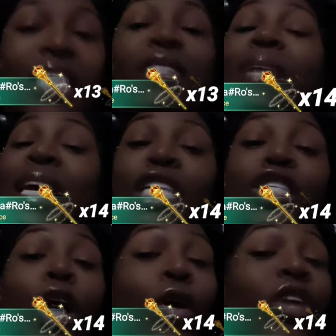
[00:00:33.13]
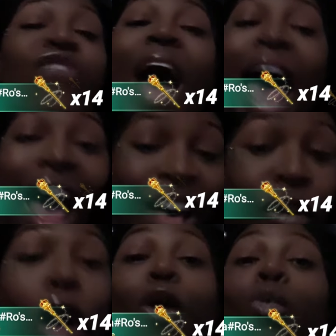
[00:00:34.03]
These men is
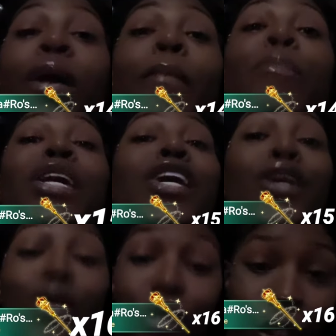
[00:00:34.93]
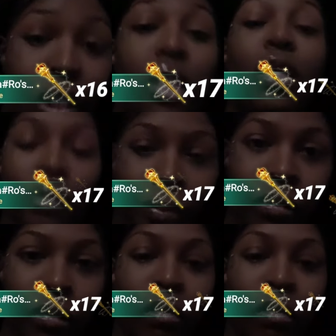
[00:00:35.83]
35 with beards,